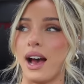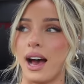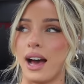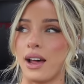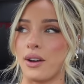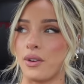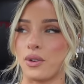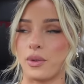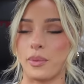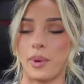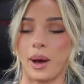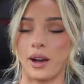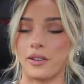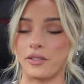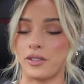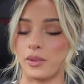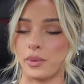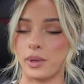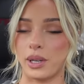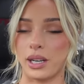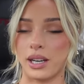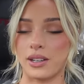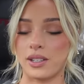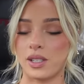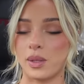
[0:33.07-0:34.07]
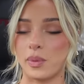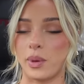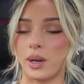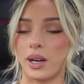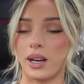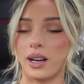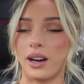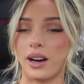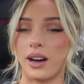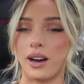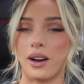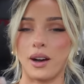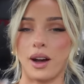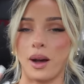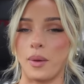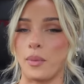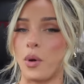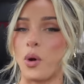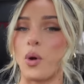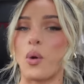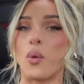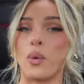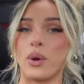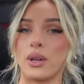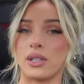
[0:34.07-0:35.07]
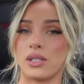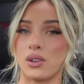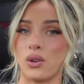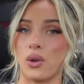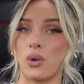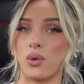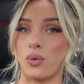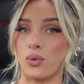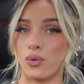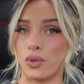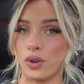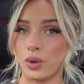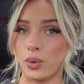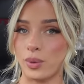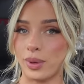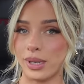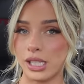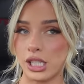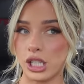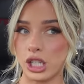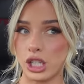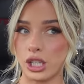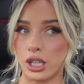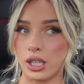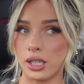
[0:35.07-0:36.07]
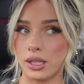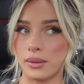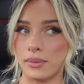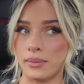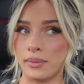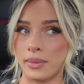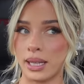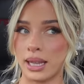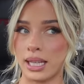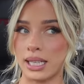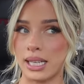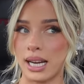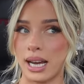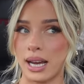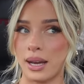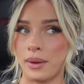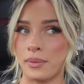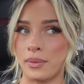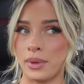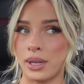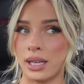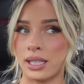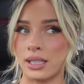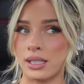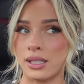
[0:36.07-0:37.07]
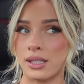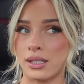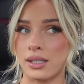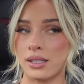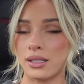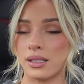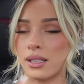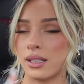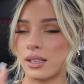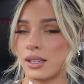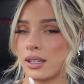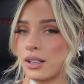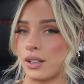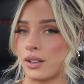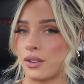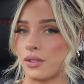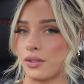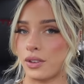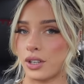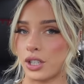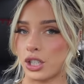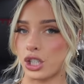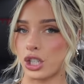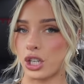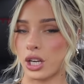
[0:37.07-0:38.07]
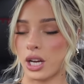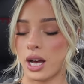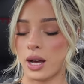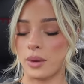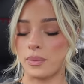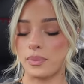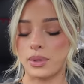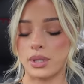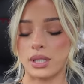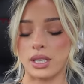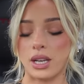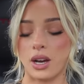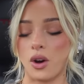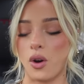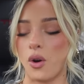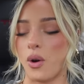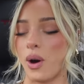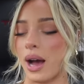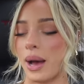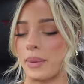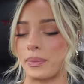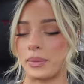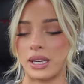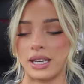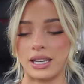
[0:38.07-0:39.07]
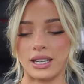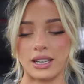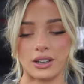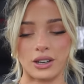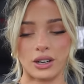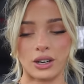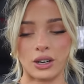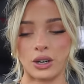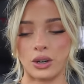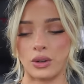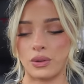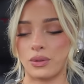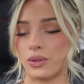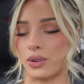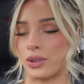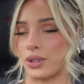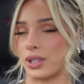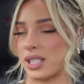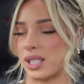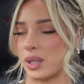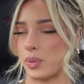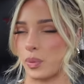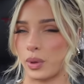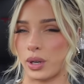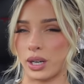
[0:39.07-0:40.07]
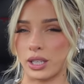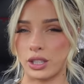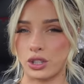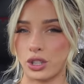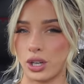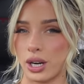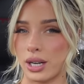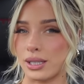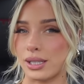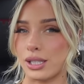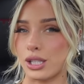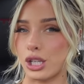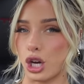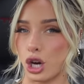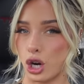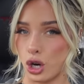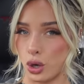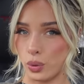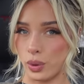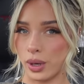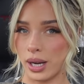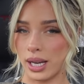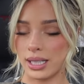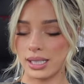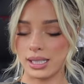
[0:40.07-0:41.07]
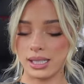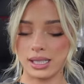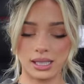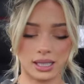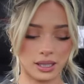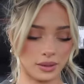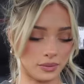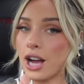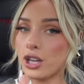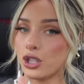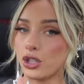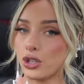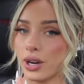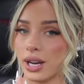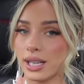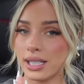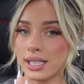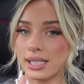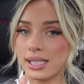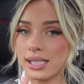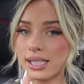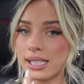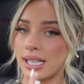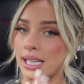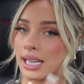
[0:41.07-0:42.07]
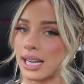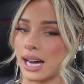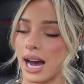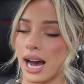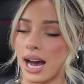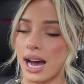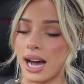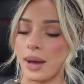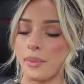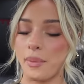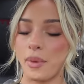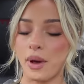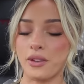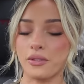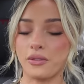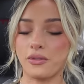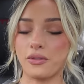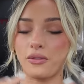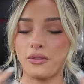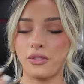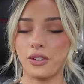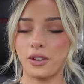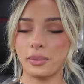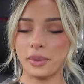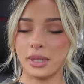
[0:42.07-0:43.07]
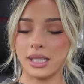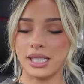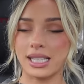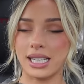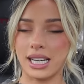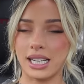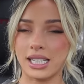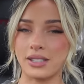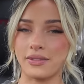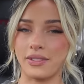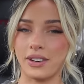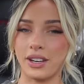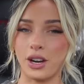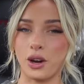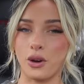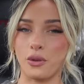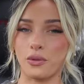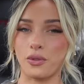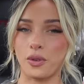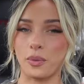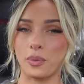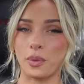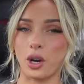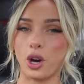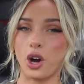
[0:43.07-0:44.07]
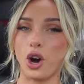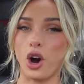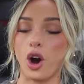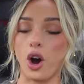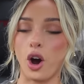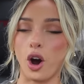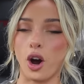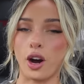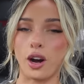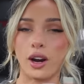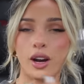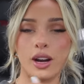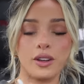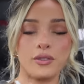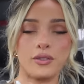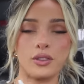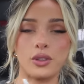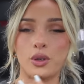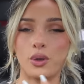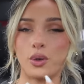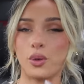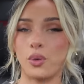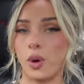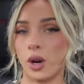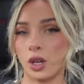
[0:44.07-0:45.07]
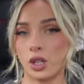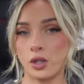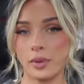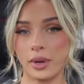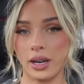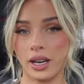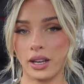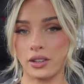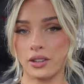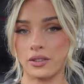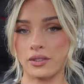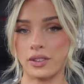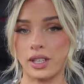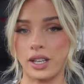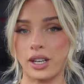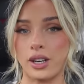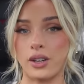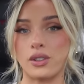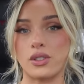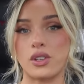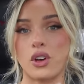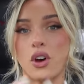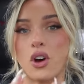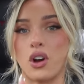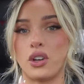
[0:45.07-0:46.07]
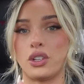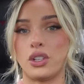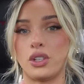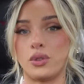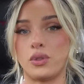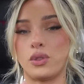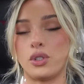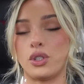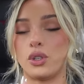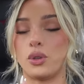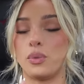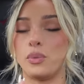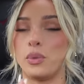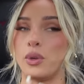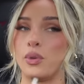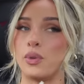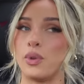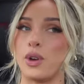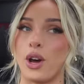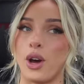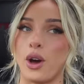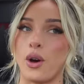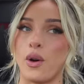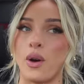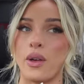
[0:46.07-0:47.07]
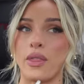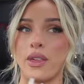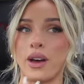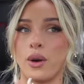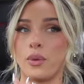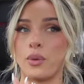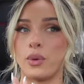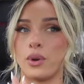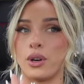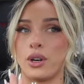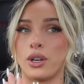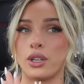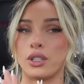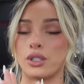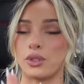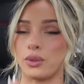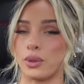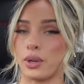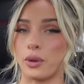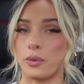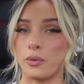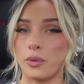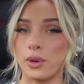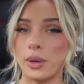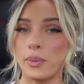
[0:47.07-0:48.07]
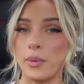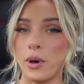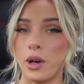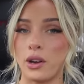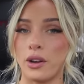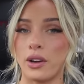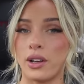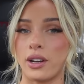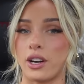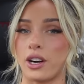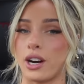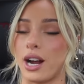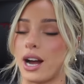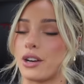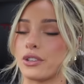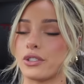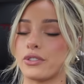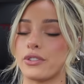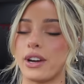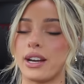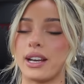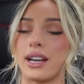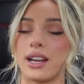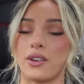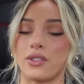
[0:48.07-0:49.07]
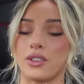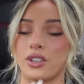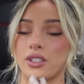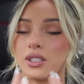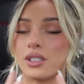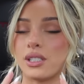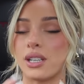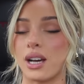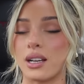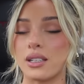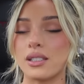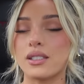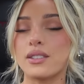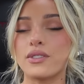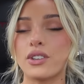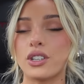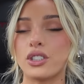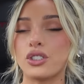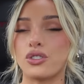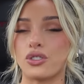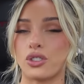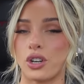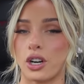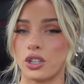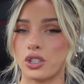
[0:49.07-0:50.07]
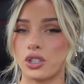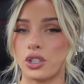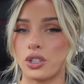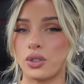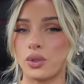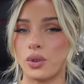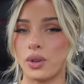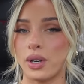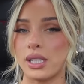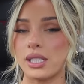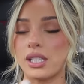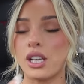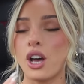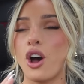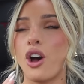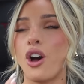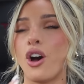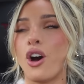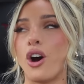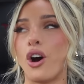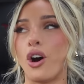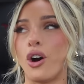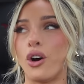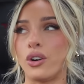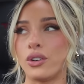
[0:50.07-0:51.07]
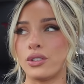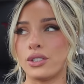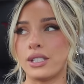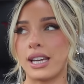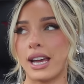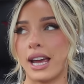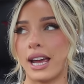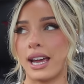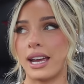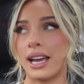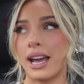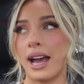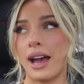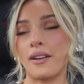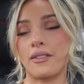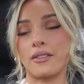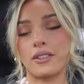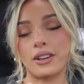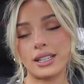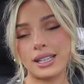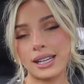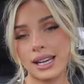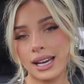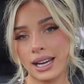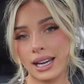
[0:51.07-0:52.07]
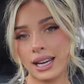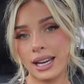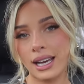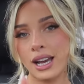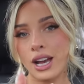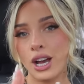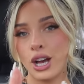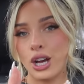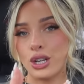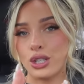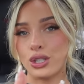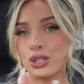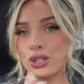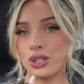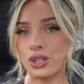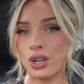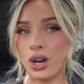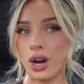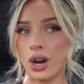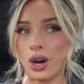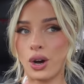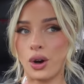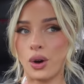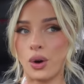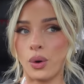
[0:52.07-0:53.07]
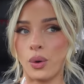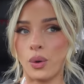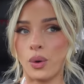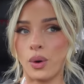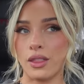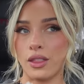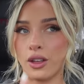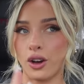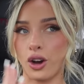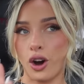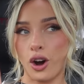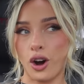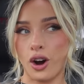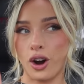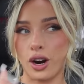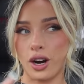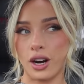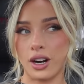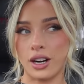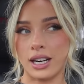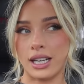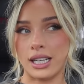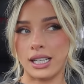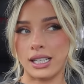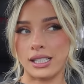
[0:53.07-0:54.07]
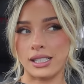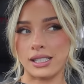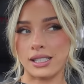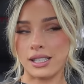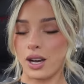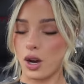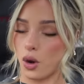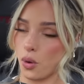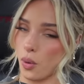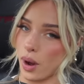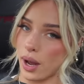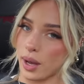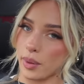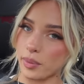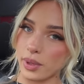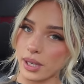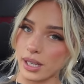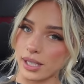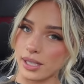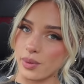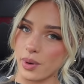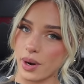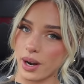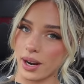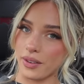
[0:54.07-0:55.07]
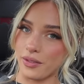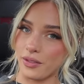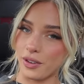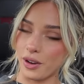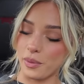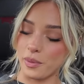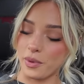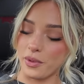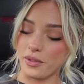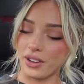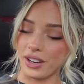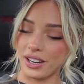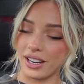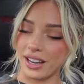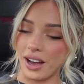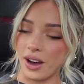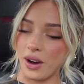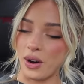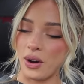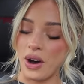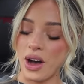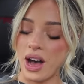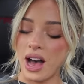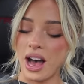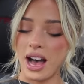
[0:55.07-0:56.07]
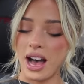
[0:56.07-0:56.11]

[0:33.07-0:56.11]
I don't know about everybody else, but I I'm always over winter by the time it's finishing up, so I'm here for the spring trends always. As you guys can see, I'm filming today's video from the car. If you watch my other videos on YouTube, you know that we're doing a remodel at our house right now. There's tons of construction noise all day, every day, so the car is a quiet place where I can film a video,